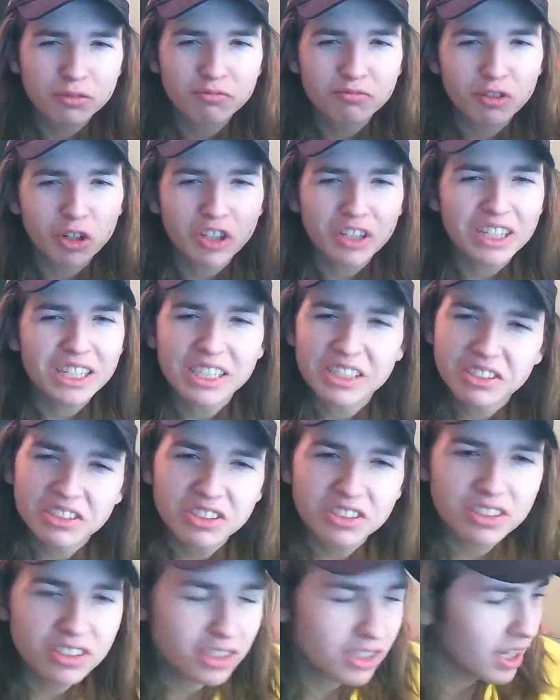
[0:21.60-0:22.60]

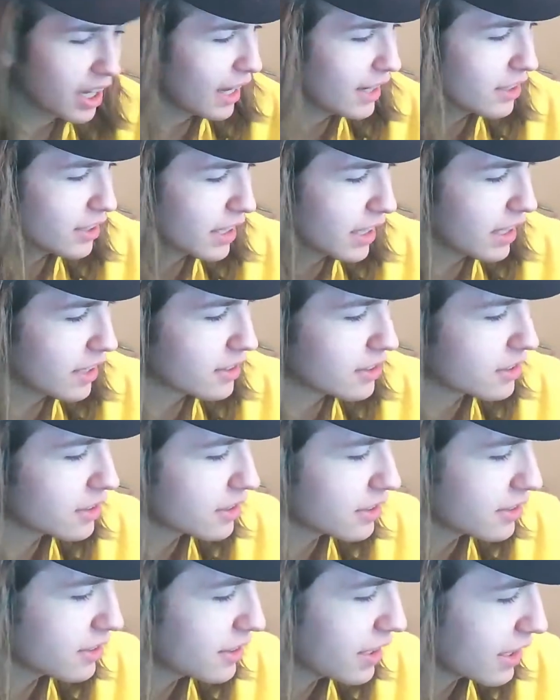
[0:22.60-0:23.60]
release, I guess,
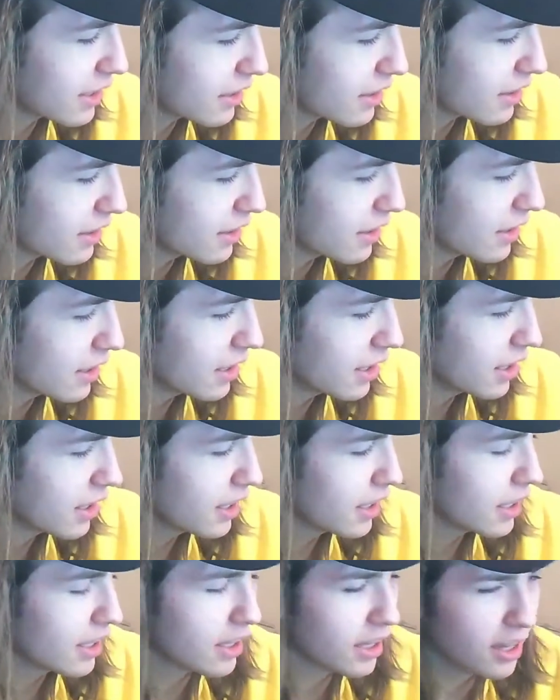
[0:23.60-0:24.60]
because technically
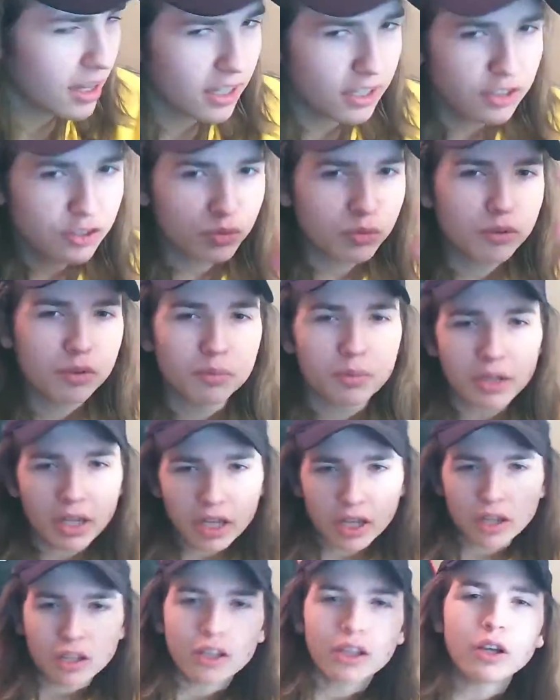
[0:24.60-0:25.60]
this would be
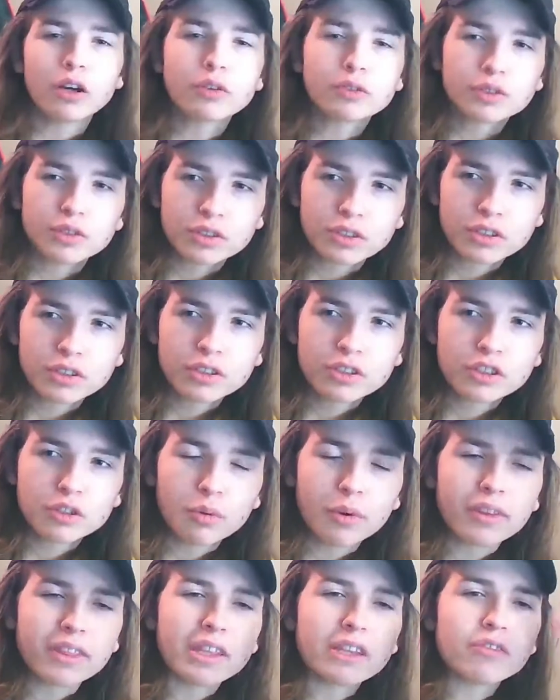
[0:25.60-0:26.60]
closer to
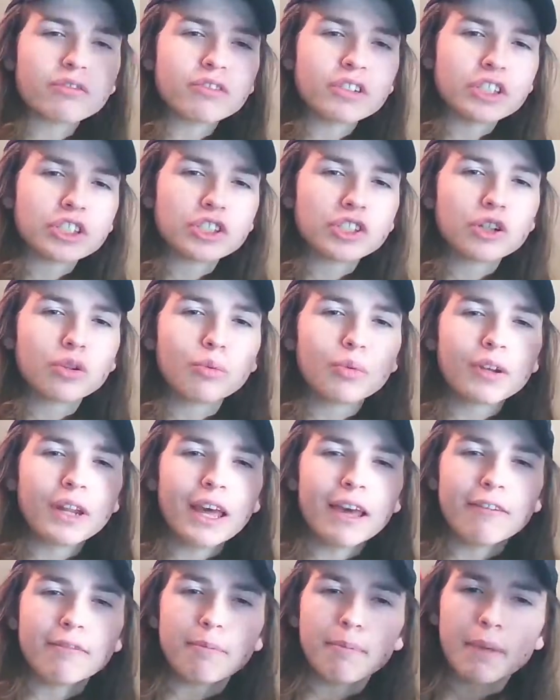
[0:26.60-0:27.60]
what the original would
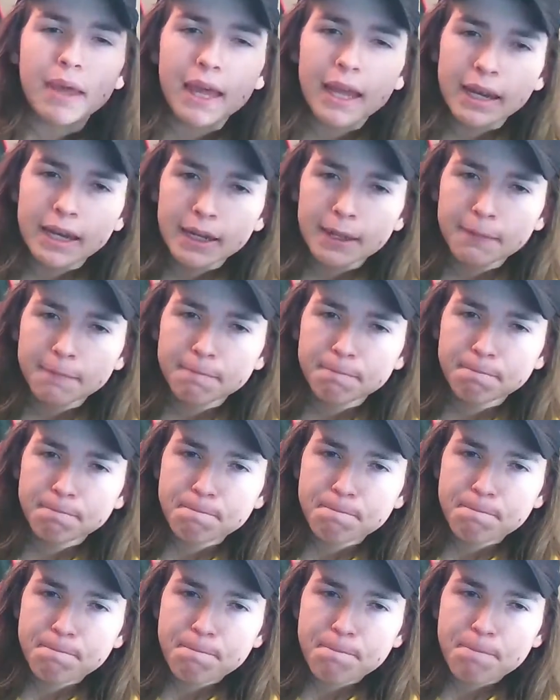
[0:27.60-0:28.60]
have been
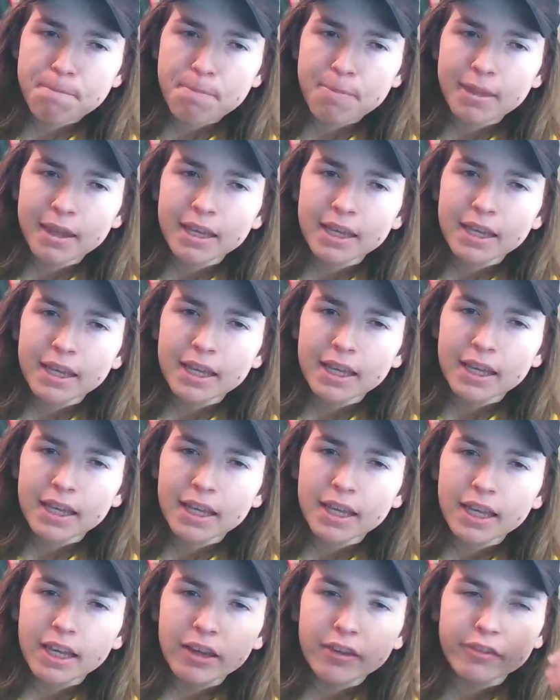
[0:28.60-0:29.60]

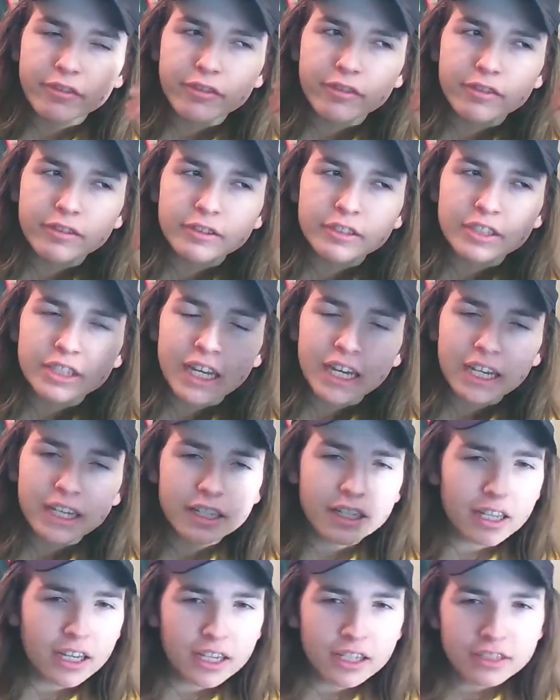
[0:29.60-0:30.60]
if
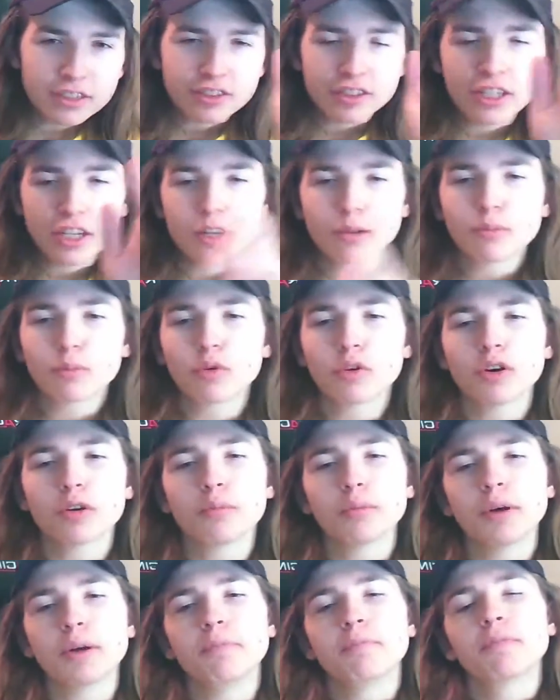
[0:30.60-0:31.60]
Zach got to stay on
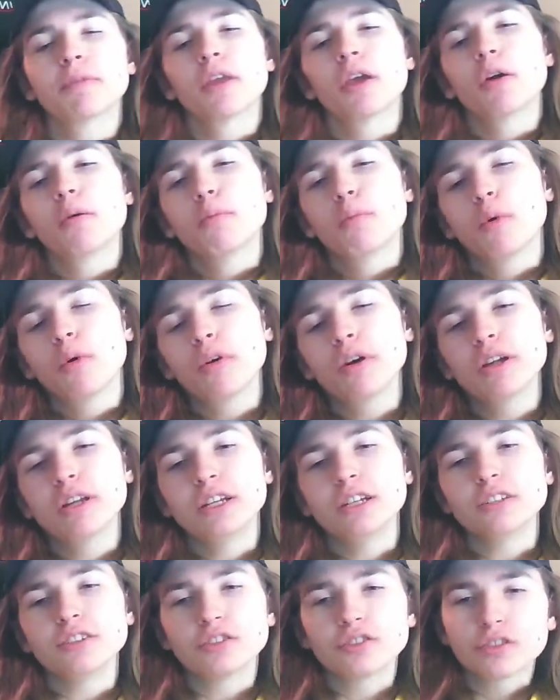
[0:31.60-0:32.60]
board. But point
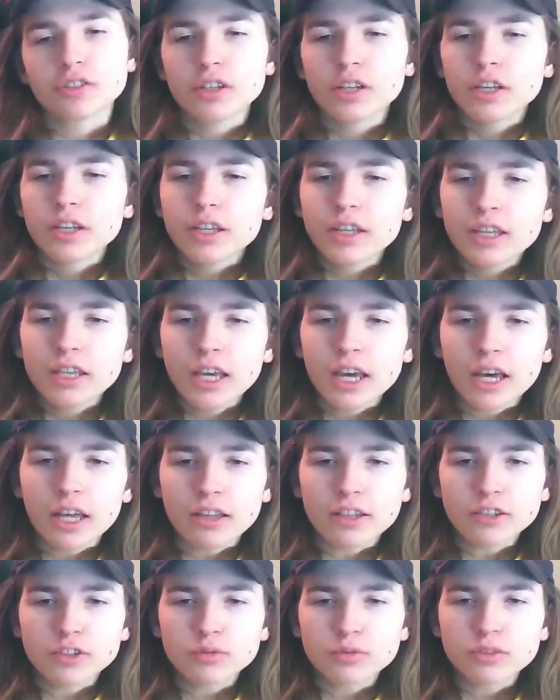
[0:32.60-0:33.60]
is,
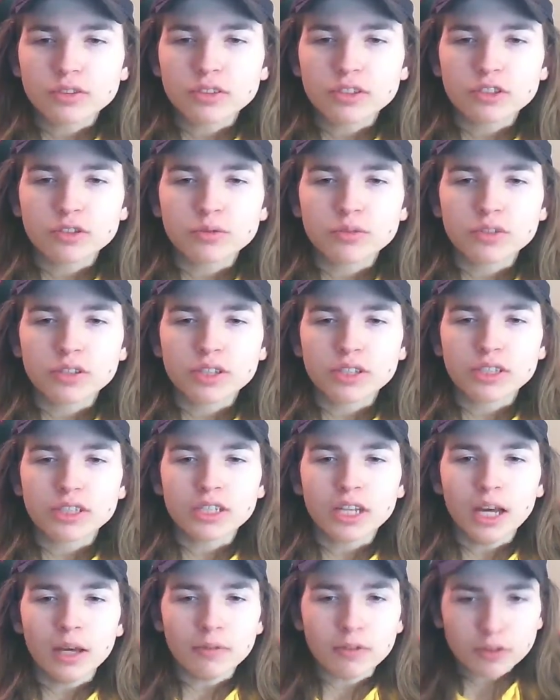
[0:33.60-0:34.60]
yeah, this was a good
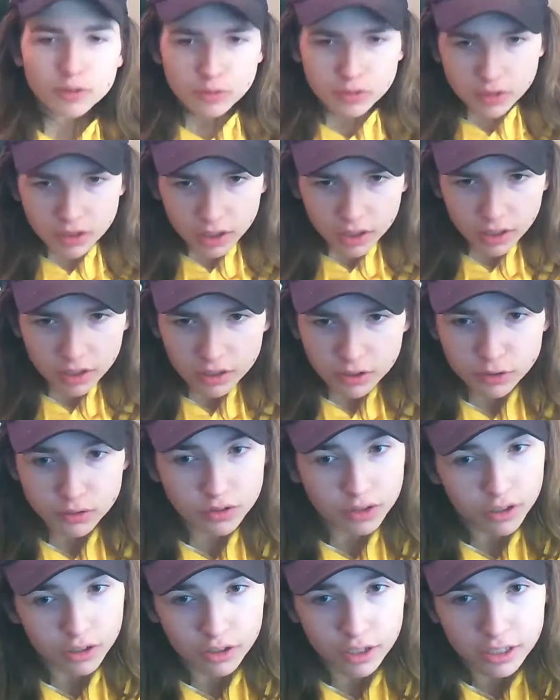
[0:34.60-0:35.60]
time. This was
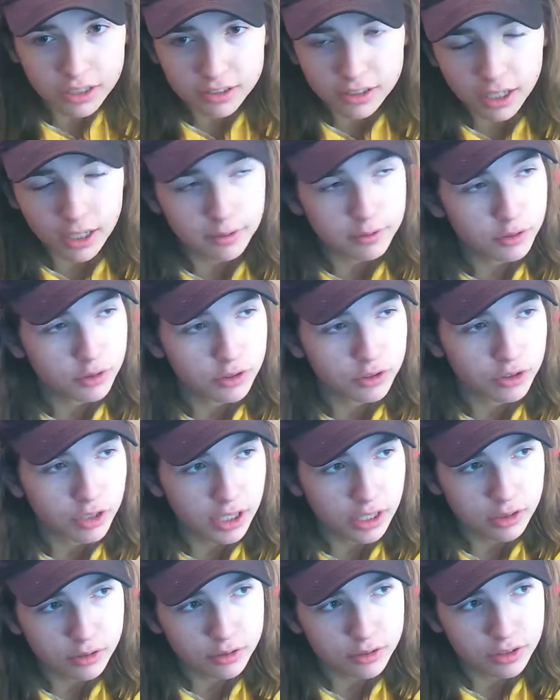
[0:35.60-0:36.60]
a great time. This was a
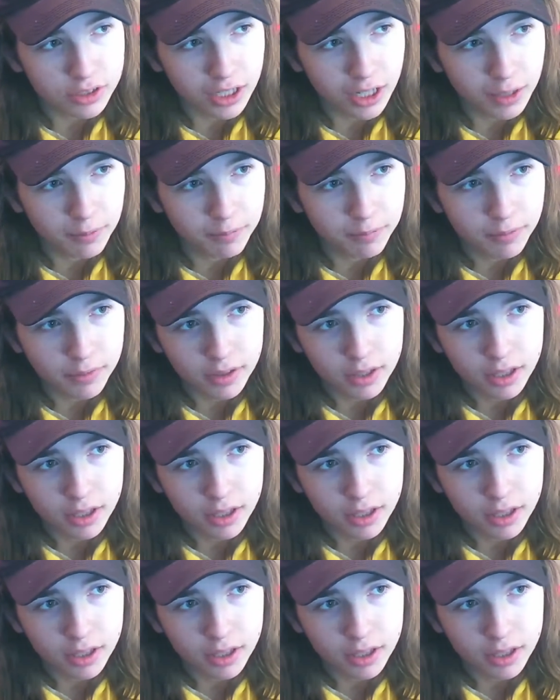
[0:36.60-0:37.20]
grand old time,